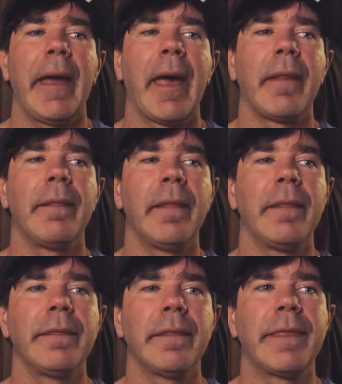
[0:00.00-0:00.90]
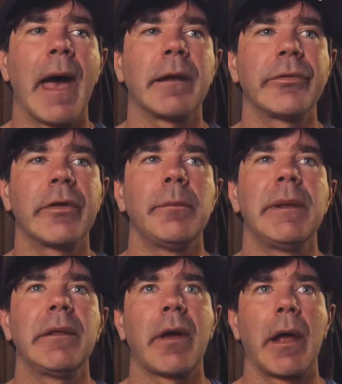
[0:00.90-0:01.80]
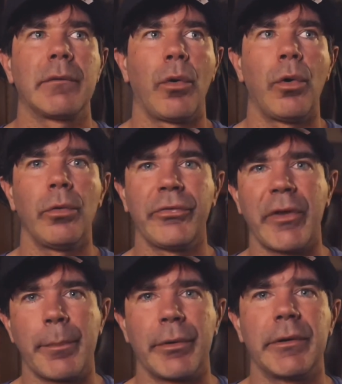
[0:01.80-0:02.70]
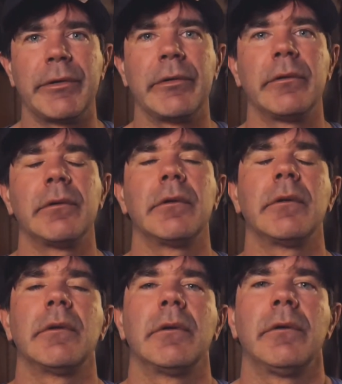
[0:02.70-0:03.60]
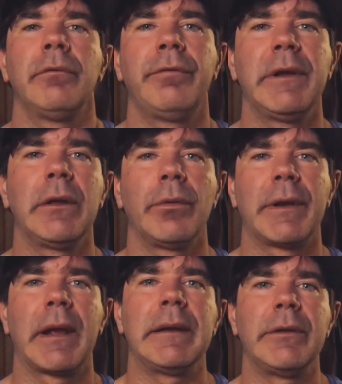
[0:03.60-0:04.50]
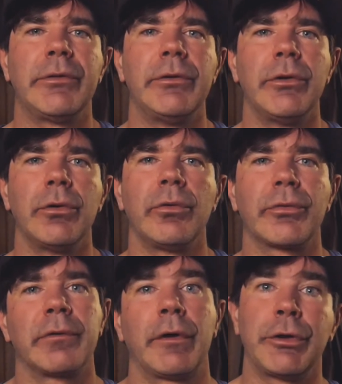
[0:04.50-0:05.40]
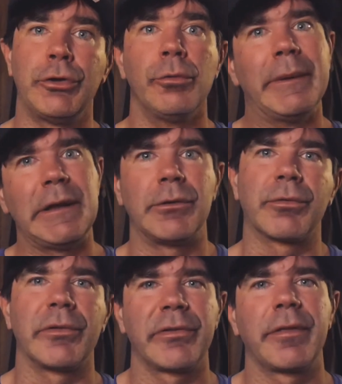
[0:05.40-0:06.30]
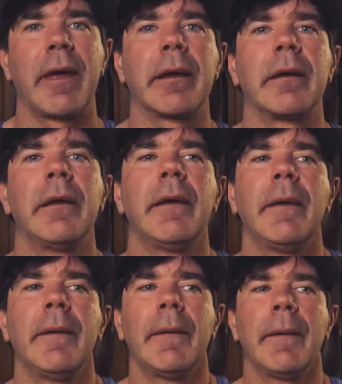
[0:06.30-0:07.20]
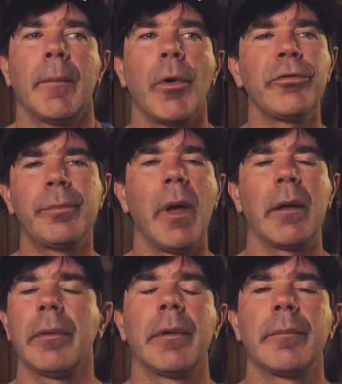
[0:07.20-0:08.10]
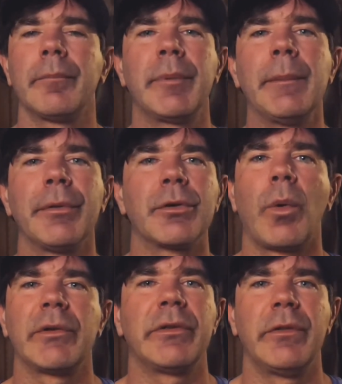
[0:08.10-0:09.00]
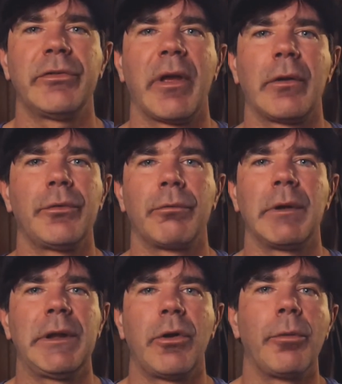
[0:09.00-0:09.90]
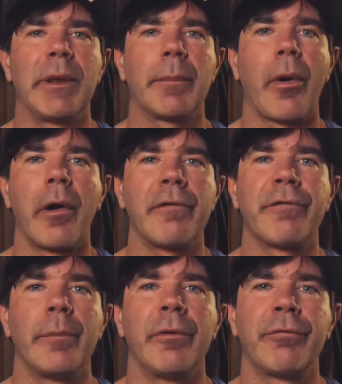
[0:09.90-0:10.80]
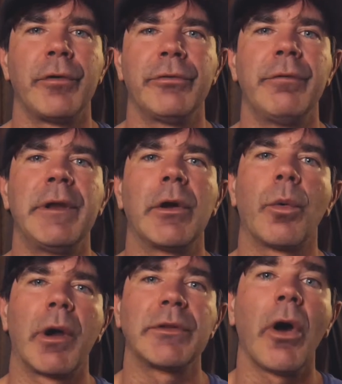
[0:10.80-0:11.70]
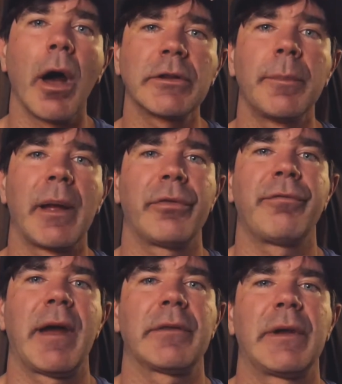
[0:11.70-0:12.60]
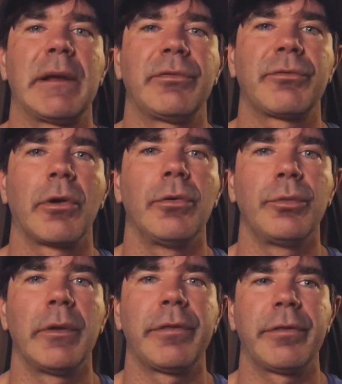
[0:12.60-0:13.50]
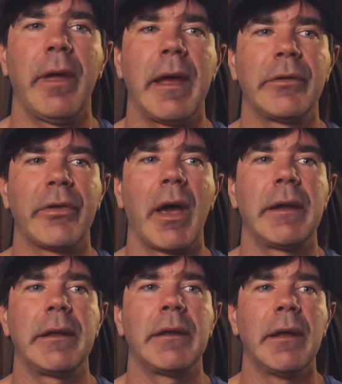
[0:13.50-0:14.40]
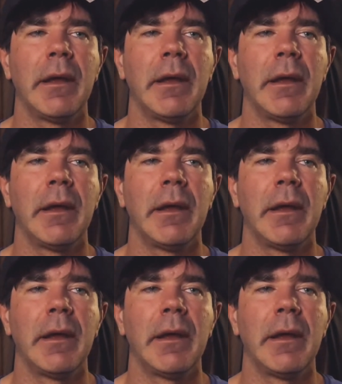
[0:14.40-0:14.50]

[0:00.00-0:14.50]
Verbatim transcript: And that is going to be kind of a whole separate video that I need to do, sort of a human interest thing. Most uh, people that are watching this channel don't really know me apart from the first video where I talked about the fact that I've struggled with anxiety